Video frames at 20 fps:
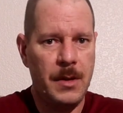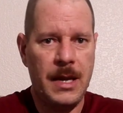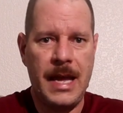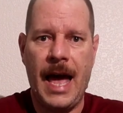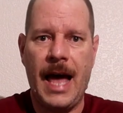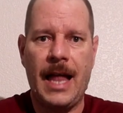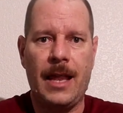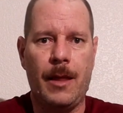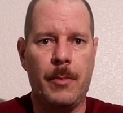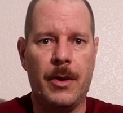
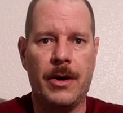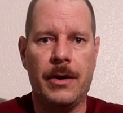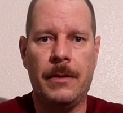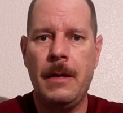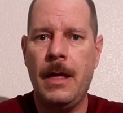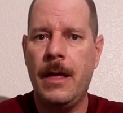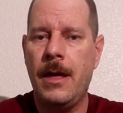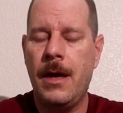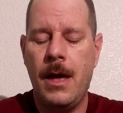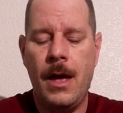caliber.
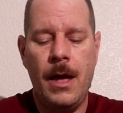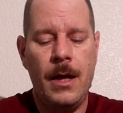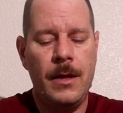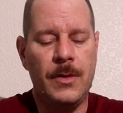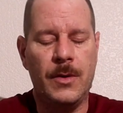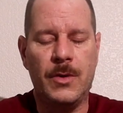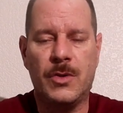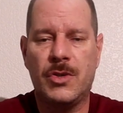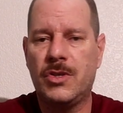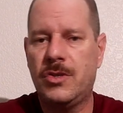
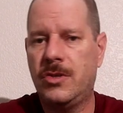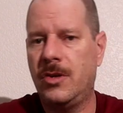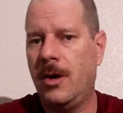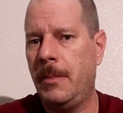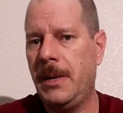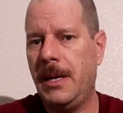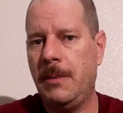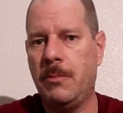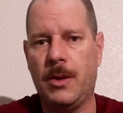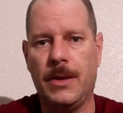There's so
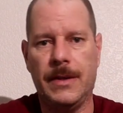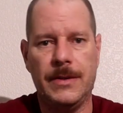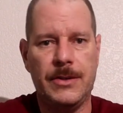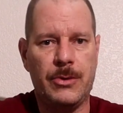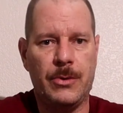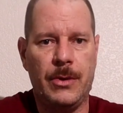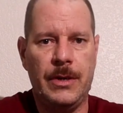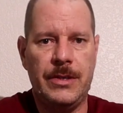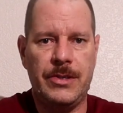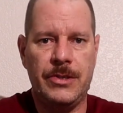many bullet
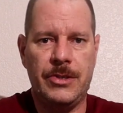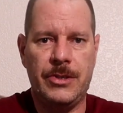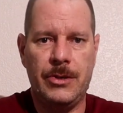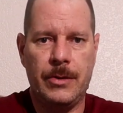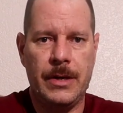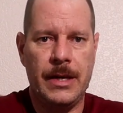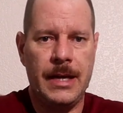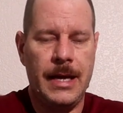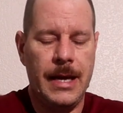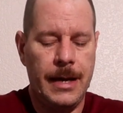choices you
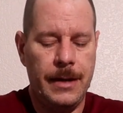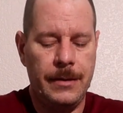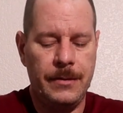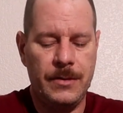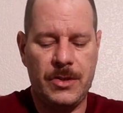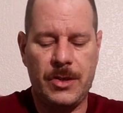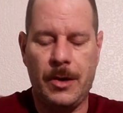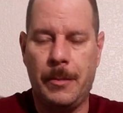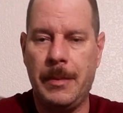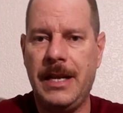can get,
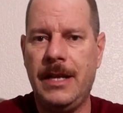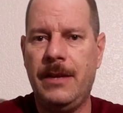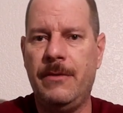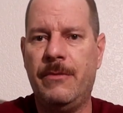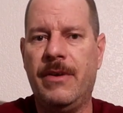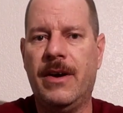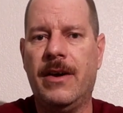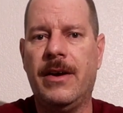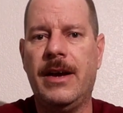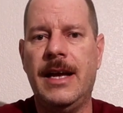so many
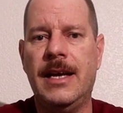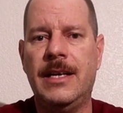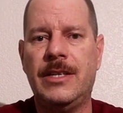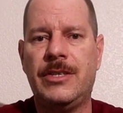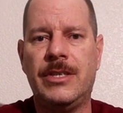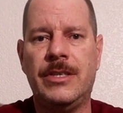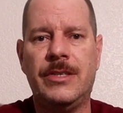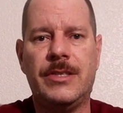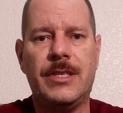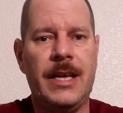
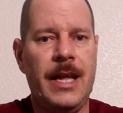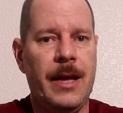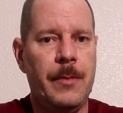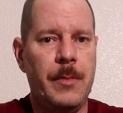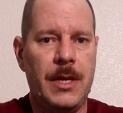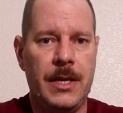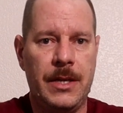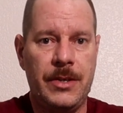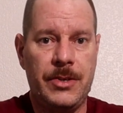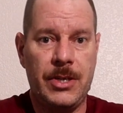variations in
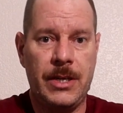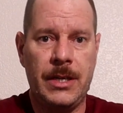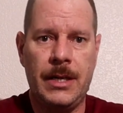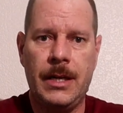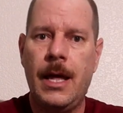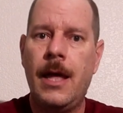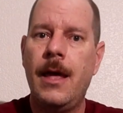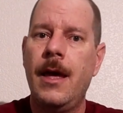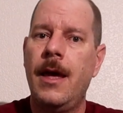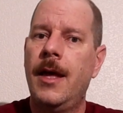
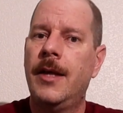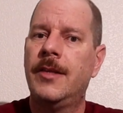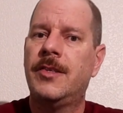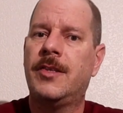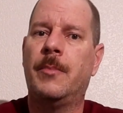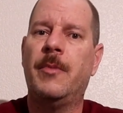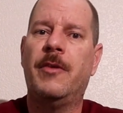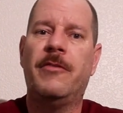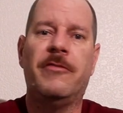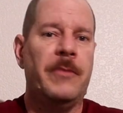ammunition.
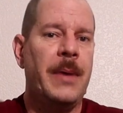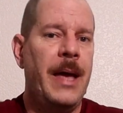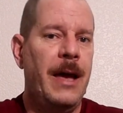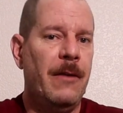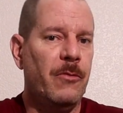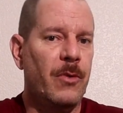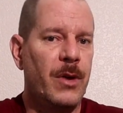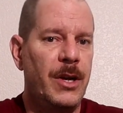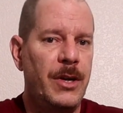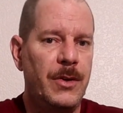Some of them
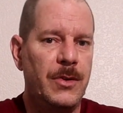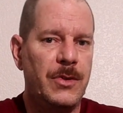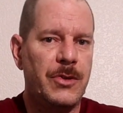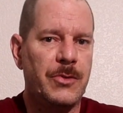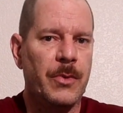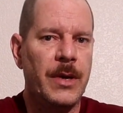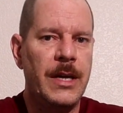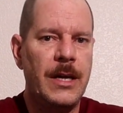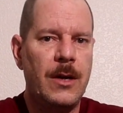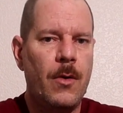have
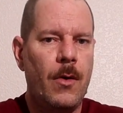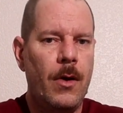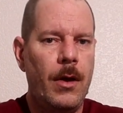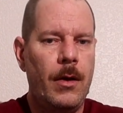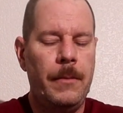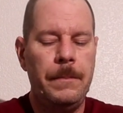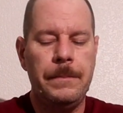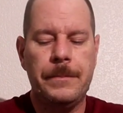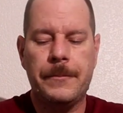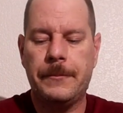reduced
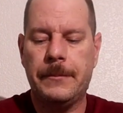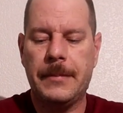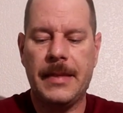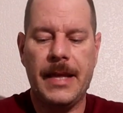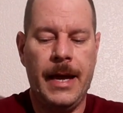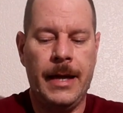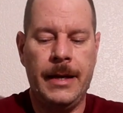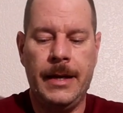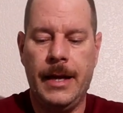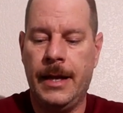recoil,
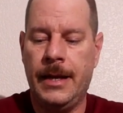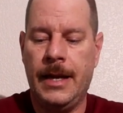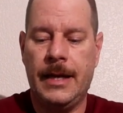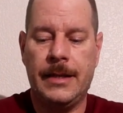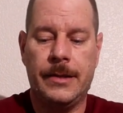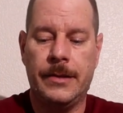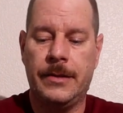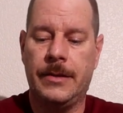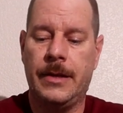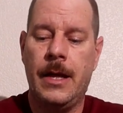and
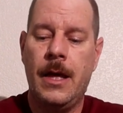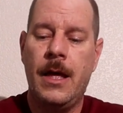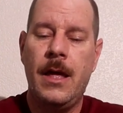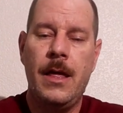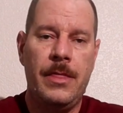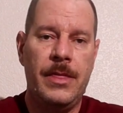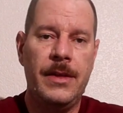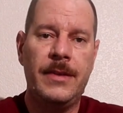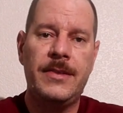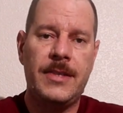not
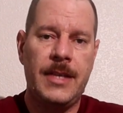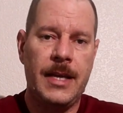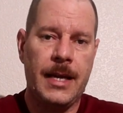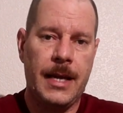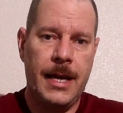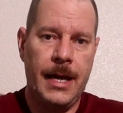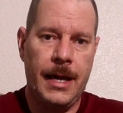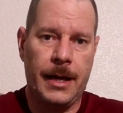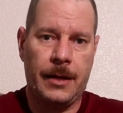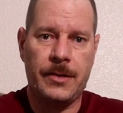this thing
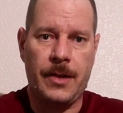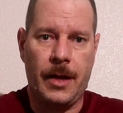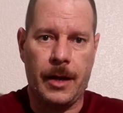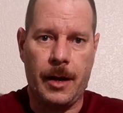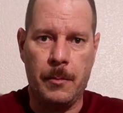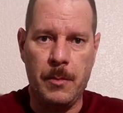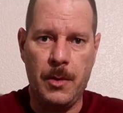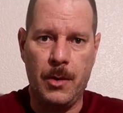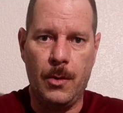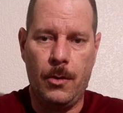kicks like
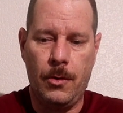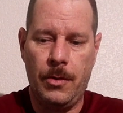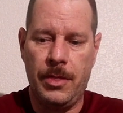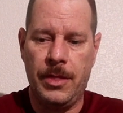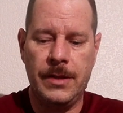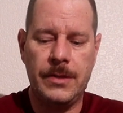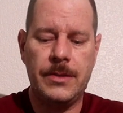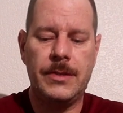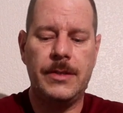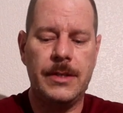a mule.
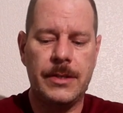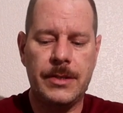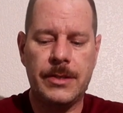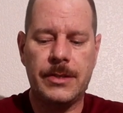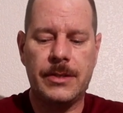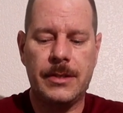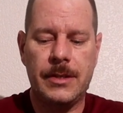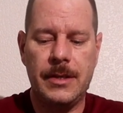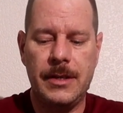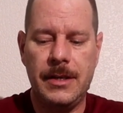This